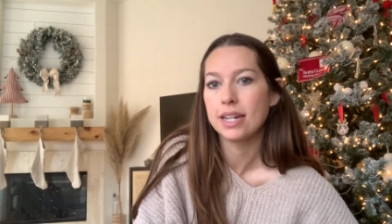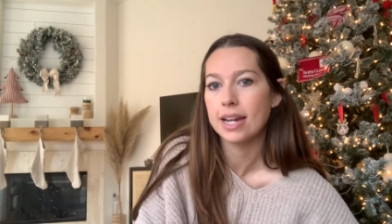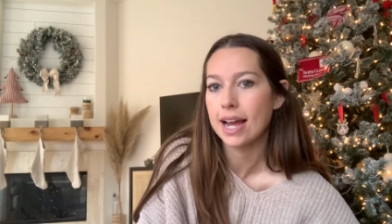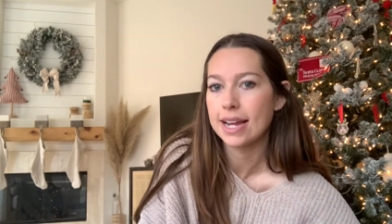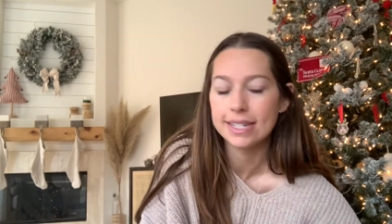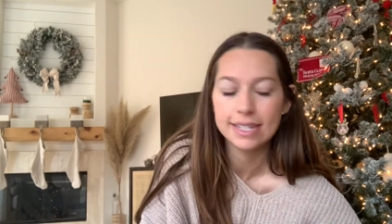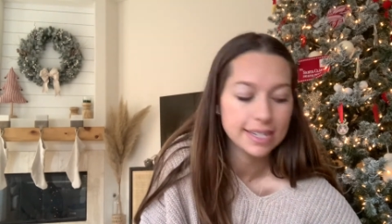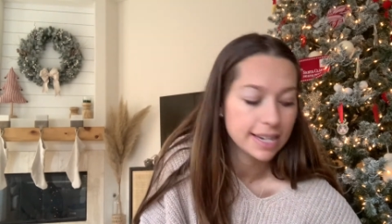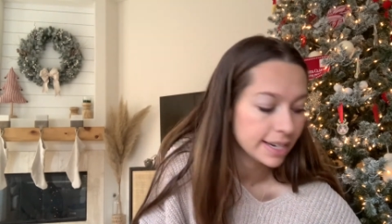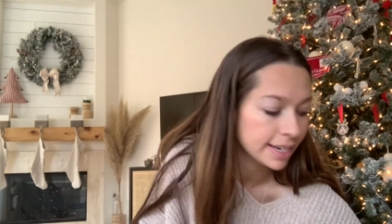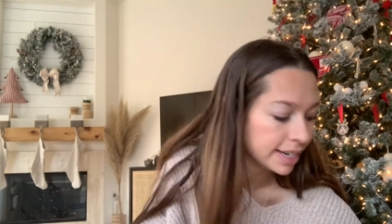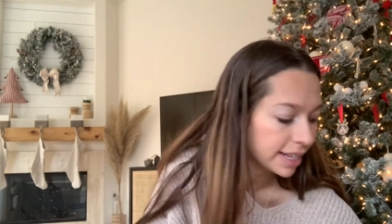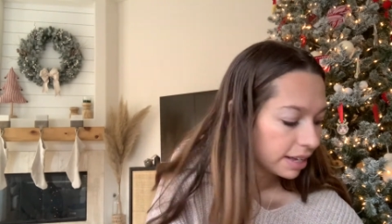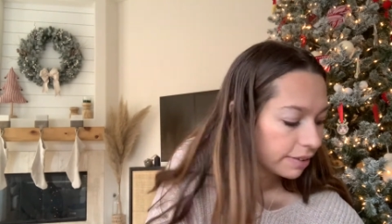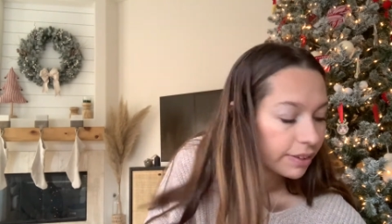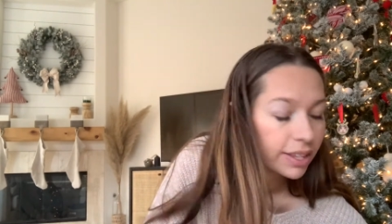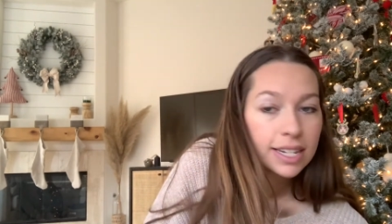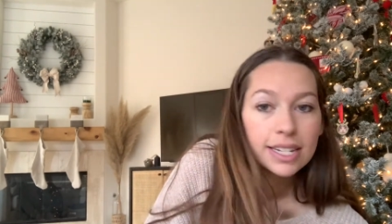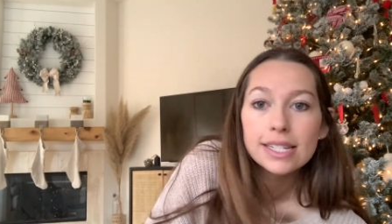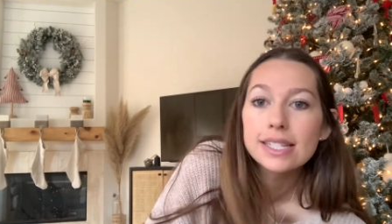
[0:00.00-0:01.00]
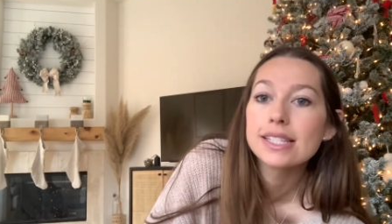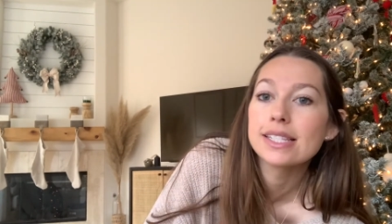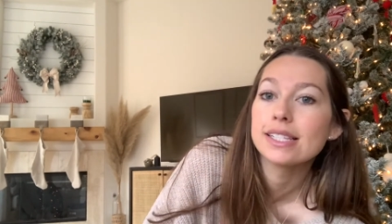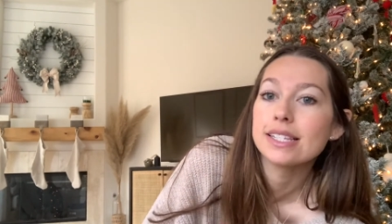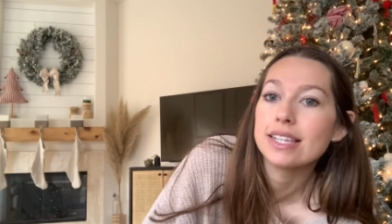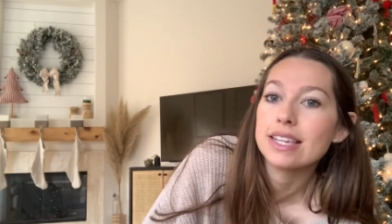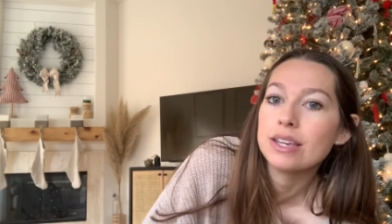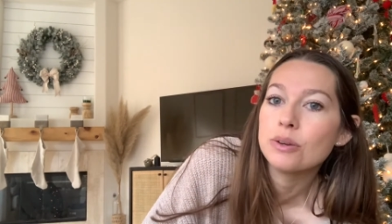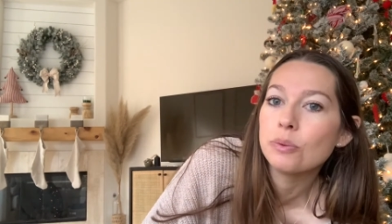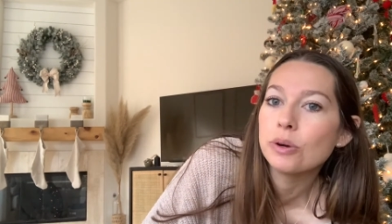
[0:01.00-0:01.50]
I didn't even
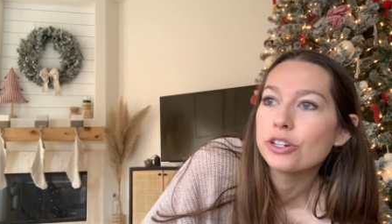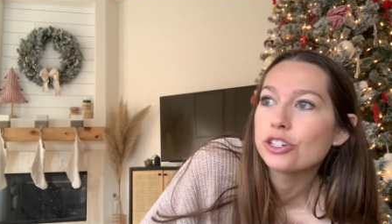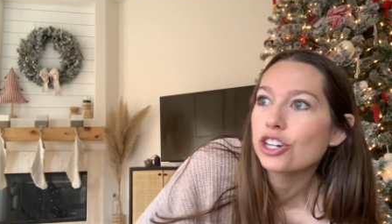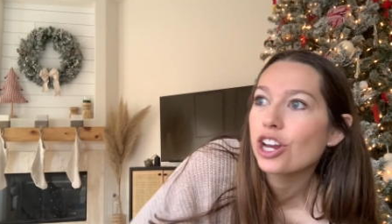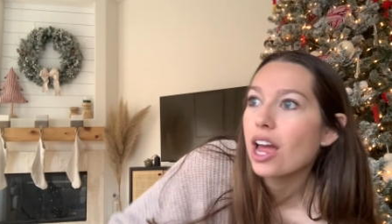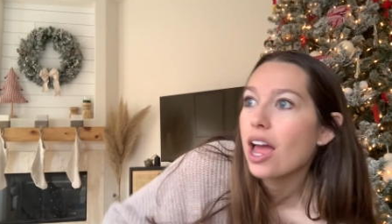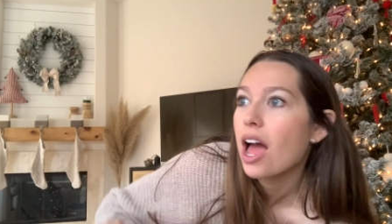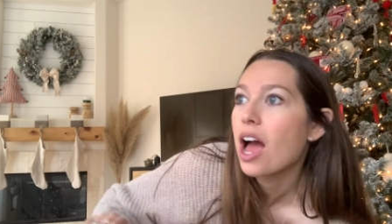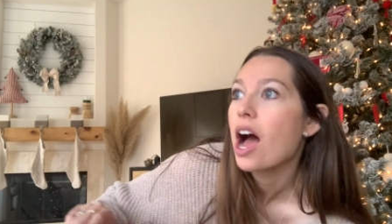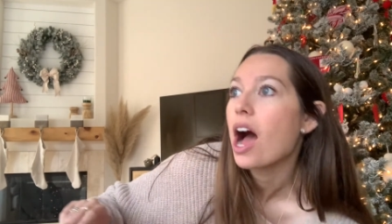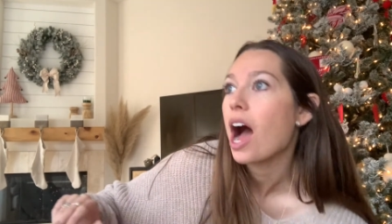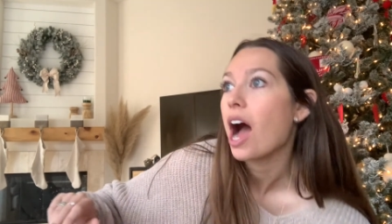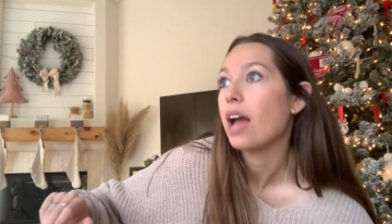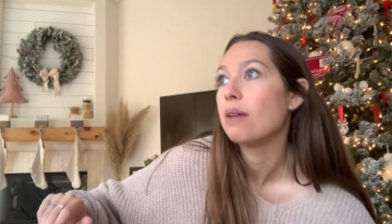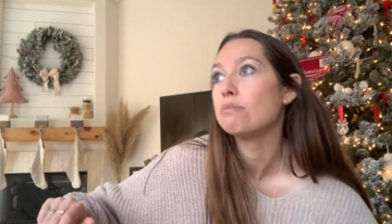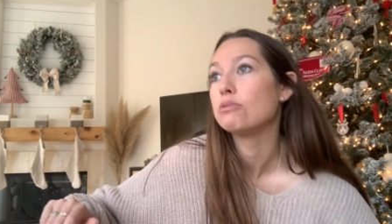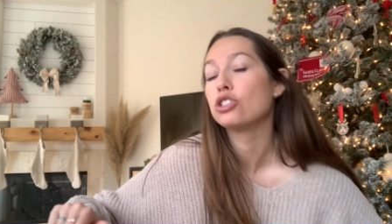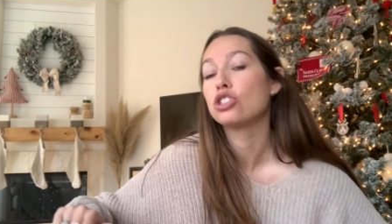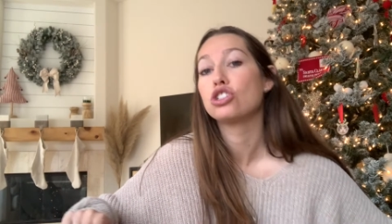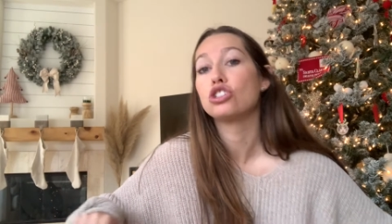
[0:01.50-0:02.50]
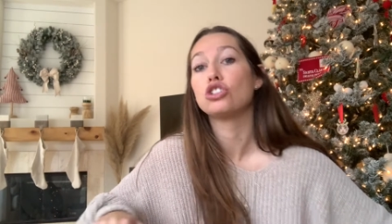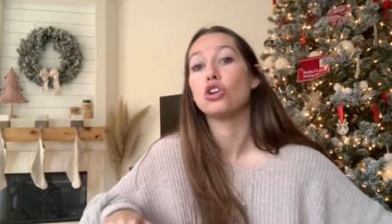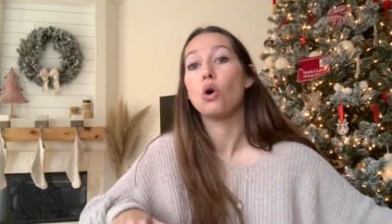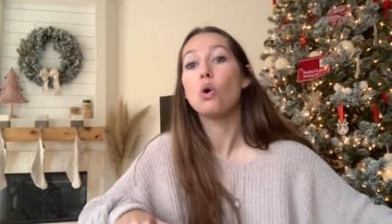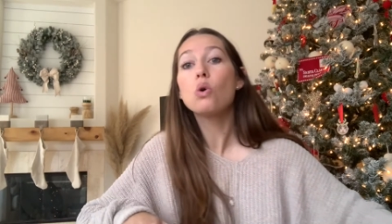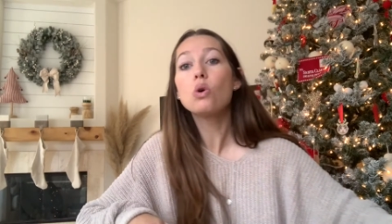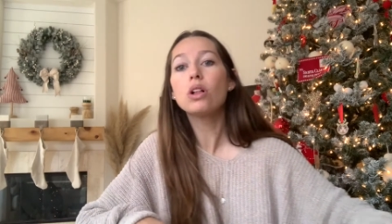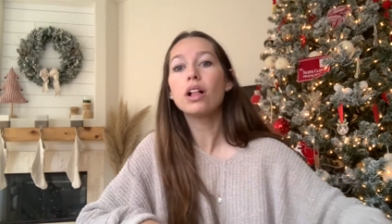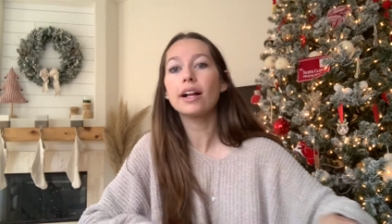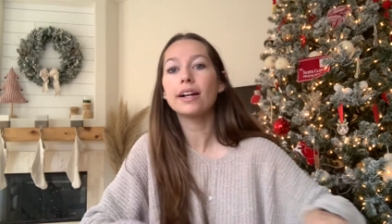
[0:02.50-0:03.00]
see, which I'm so
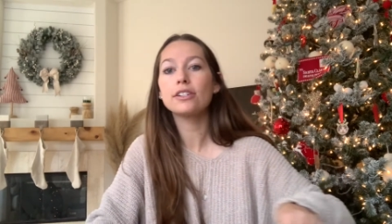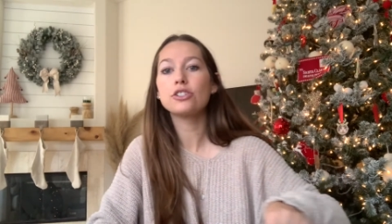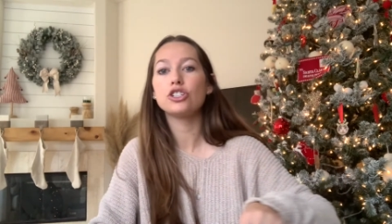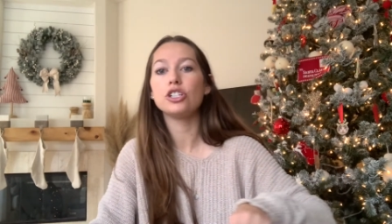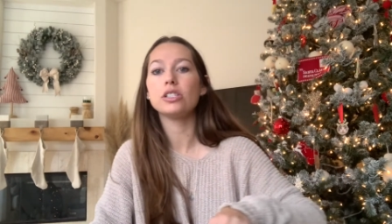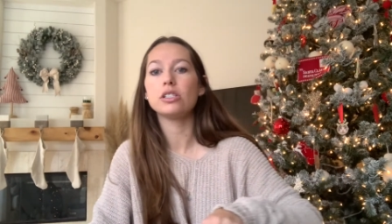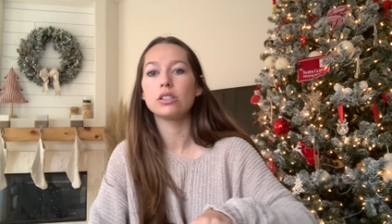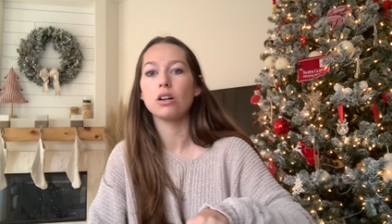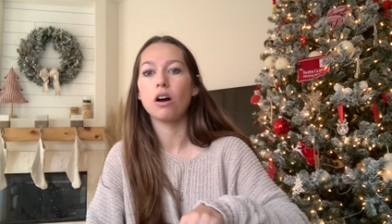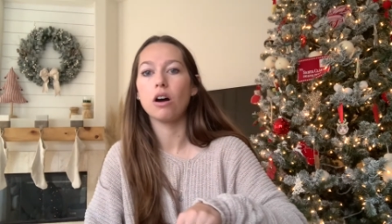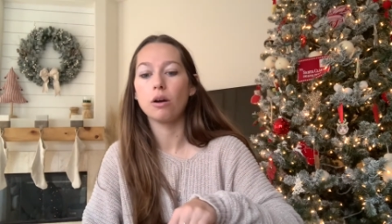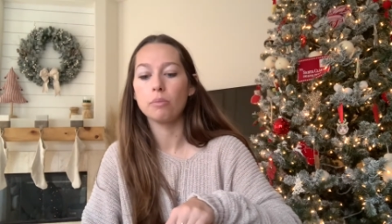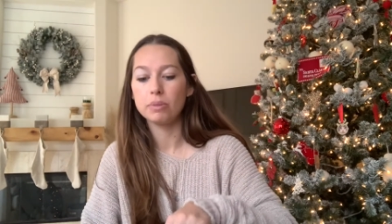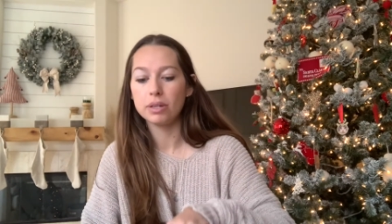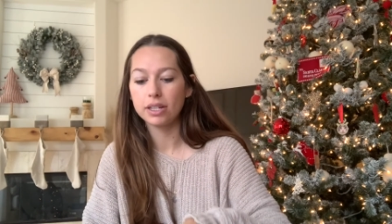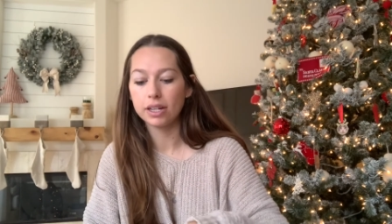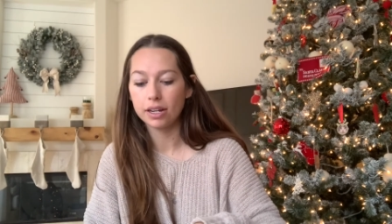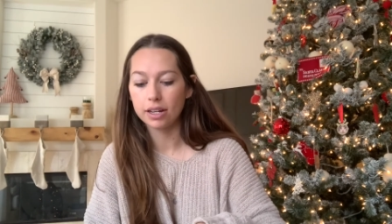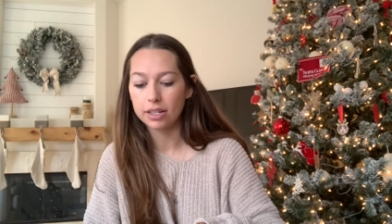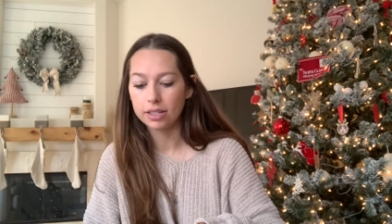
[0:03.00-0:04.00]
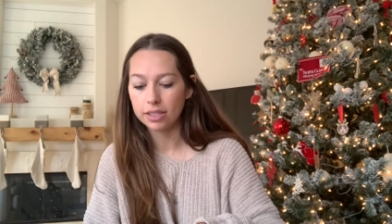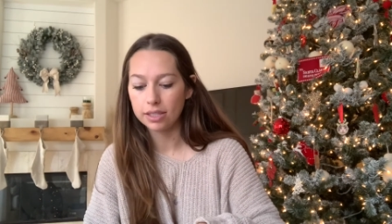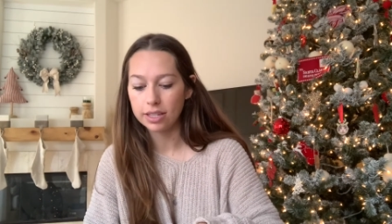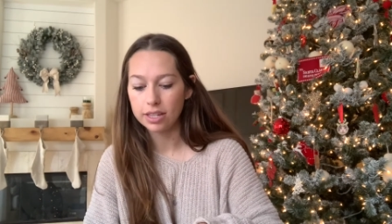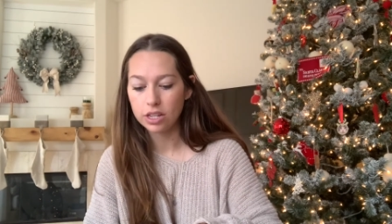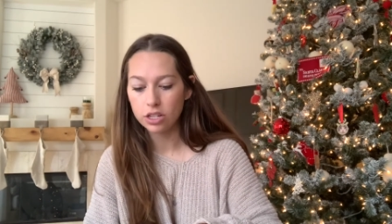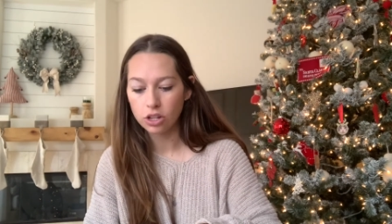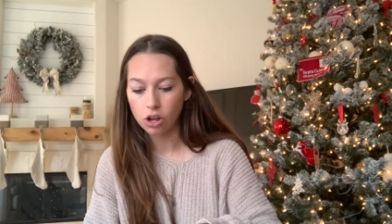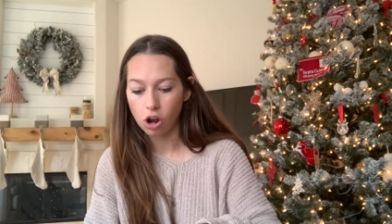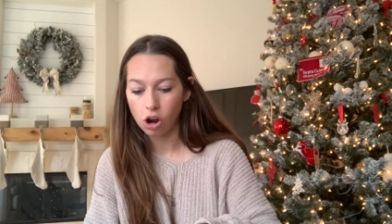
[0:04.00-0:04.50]
glad she saw because
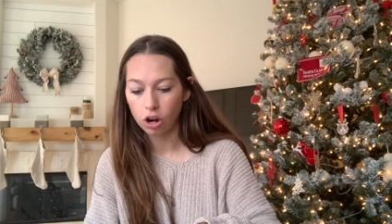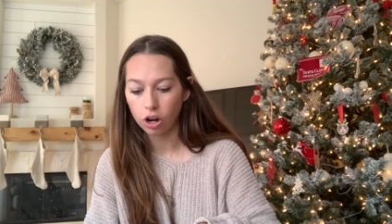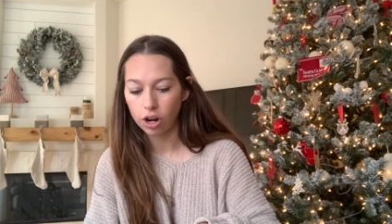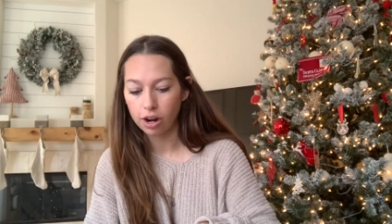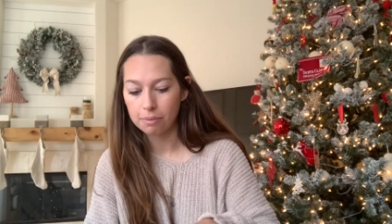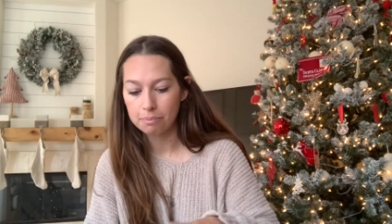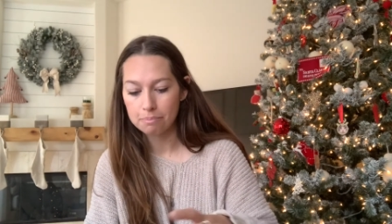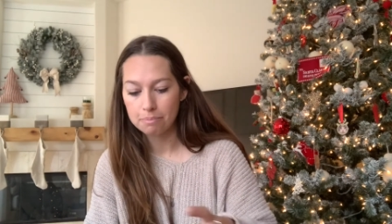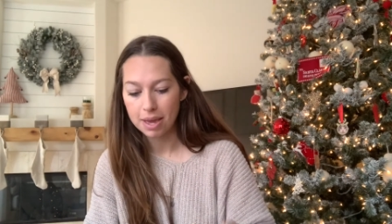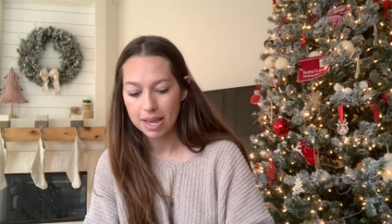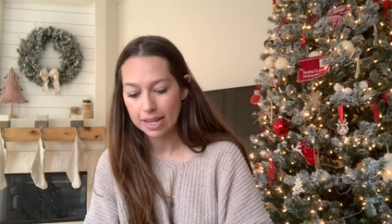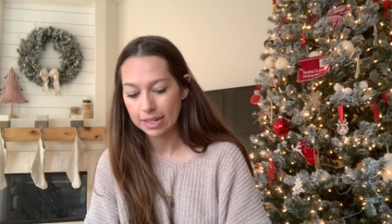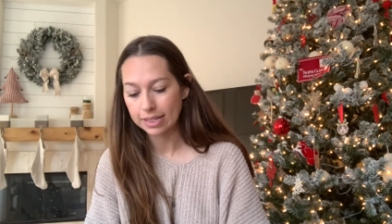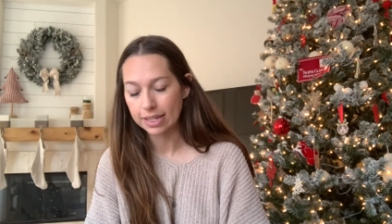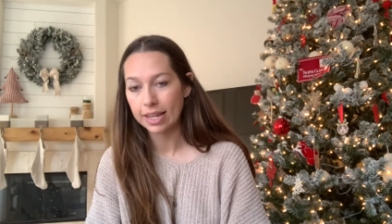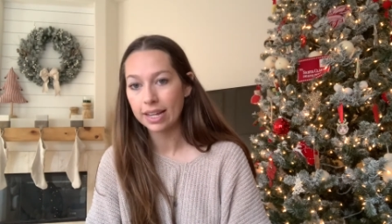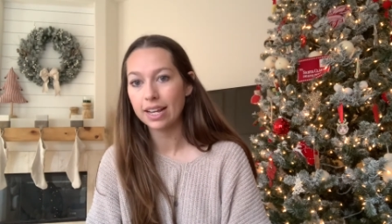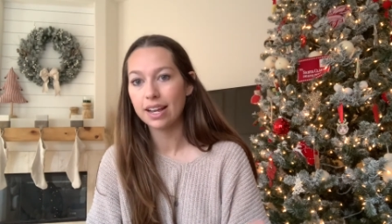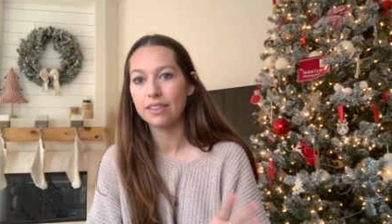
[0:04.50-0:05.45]
these are amazing.